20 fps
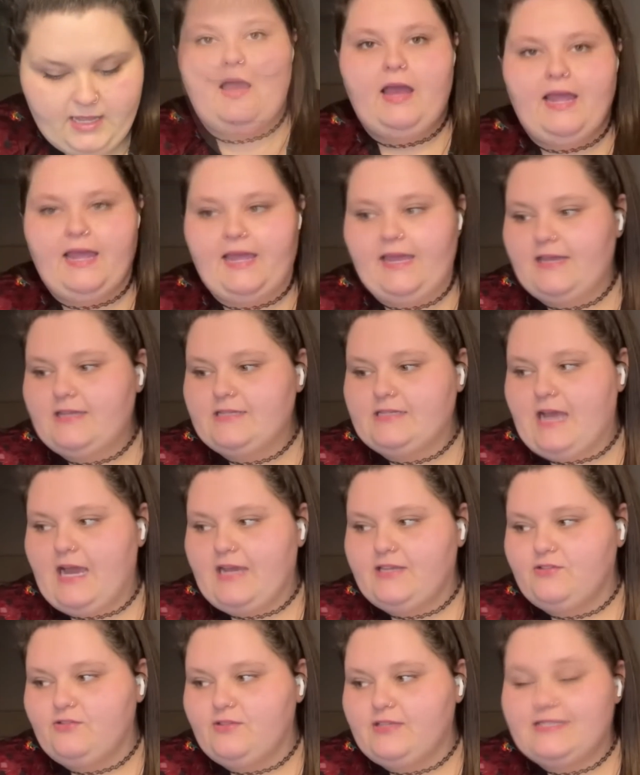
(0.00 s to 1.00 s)
And I
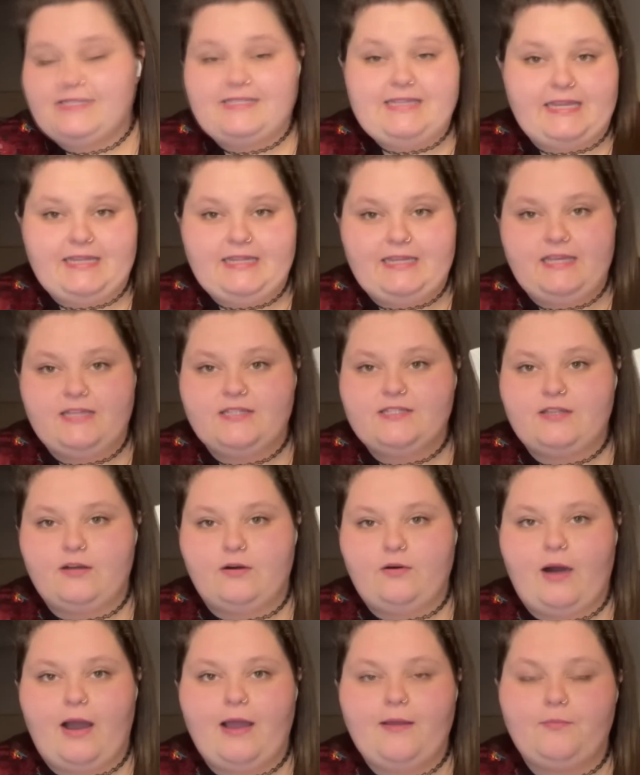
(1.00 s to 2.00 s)
do this daily.
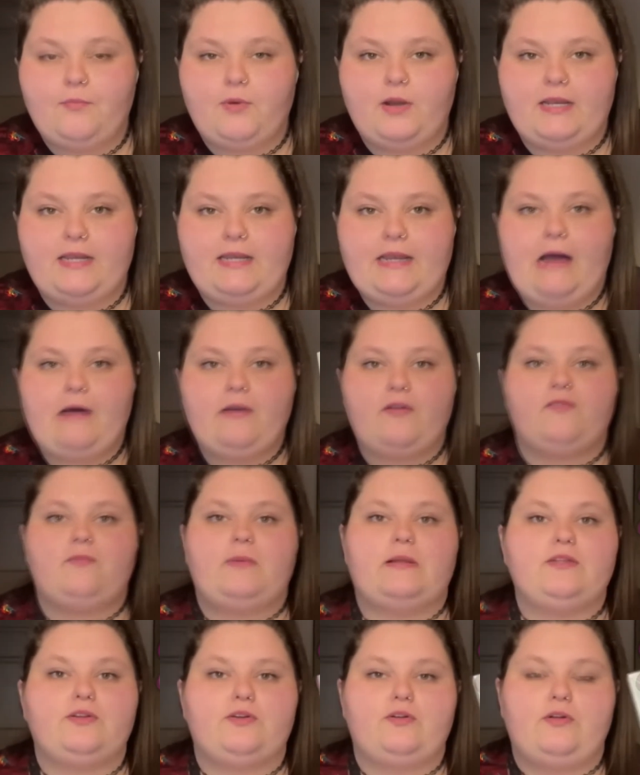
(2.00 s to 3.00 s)
So I'm running out of my
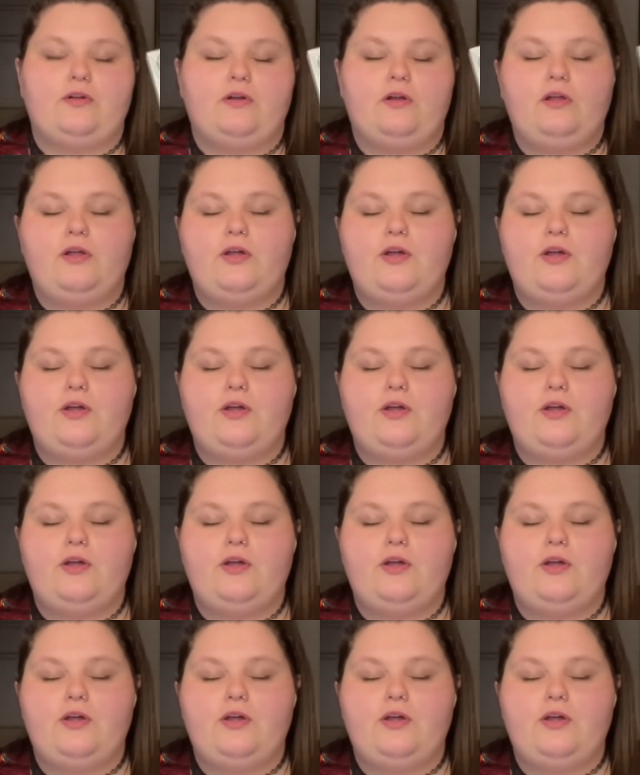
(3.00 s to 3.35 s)
little